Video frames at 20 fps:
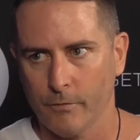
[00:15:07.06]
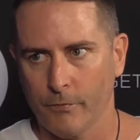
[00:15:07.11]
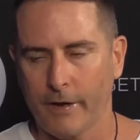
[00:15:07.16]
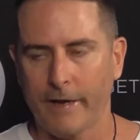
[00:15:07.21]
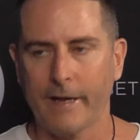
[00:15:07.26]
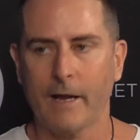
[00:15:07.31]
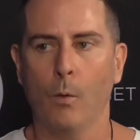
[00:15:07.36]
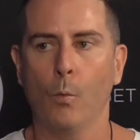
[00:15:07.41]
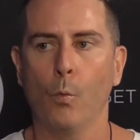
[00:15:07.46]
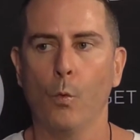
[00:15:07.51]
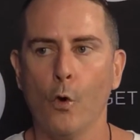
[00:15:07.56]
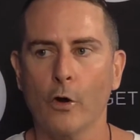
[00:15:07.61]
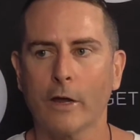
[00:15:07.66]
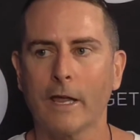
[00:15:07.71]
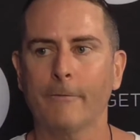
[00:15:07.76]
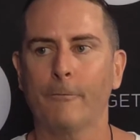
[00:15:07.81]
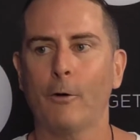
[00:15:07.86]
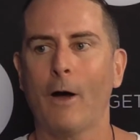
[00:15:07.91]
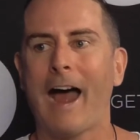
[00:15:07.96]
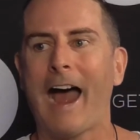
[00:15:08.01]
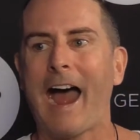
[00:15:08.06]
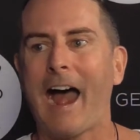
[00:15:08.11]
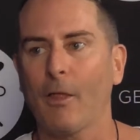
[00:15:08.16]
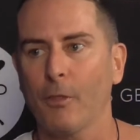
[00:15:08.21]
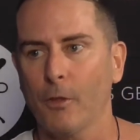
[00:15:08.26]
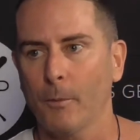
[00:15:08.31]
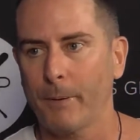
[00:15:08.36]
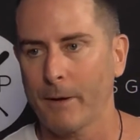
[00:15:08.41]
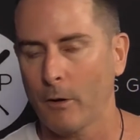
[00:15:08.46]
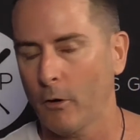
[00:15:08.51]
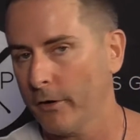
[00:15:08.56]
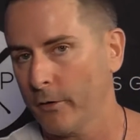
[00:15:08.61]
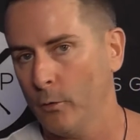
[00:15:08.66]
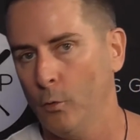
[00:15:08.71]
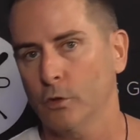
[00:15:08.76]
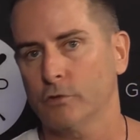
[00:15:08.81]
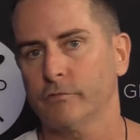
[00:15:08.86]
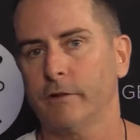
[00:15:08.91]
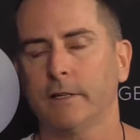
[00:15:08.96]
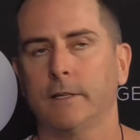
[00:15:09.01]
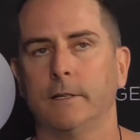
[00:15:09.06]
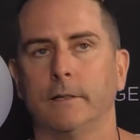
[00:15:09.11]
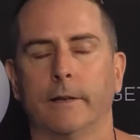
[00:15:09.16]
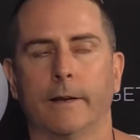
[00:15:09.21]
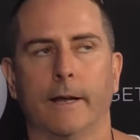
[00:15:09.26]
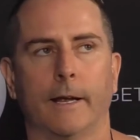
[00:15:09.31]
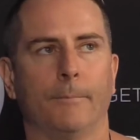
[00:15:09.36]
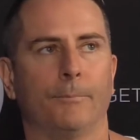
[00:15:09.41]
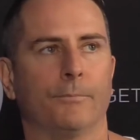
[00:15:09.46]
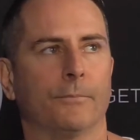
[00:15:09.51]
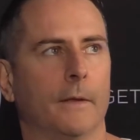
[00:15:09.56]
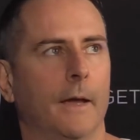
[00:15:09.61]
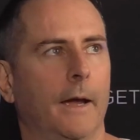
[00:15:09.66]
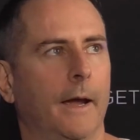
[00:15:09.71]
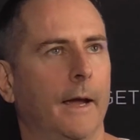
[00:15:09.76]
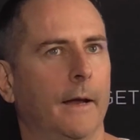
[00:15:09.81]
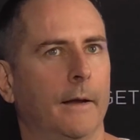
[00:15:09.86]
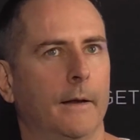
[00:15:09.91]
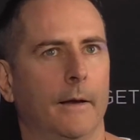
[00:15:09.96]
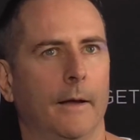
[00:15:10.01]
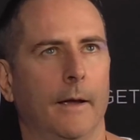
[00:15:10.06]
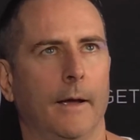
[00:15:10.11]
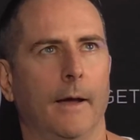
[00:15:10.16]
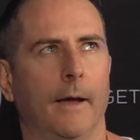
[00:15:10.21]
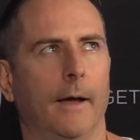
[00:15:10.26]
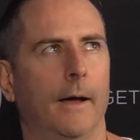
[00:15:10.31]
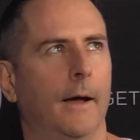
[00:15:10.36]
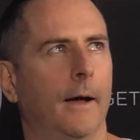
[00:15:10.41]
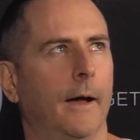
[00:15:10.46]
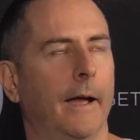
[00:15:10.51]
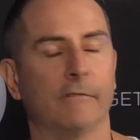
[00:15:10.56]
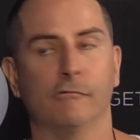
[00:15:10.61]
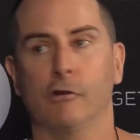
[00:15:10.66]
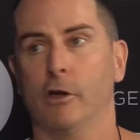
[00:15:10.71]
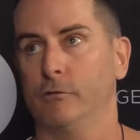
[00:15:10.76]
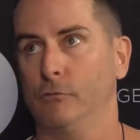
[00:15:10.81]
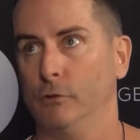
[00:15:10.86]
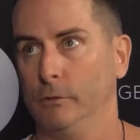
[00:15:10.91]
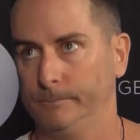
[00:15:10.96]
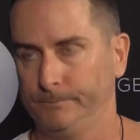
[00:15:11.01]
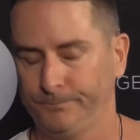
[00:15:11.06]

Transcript: They are working for other people. I got a horse racing today at Rotorua.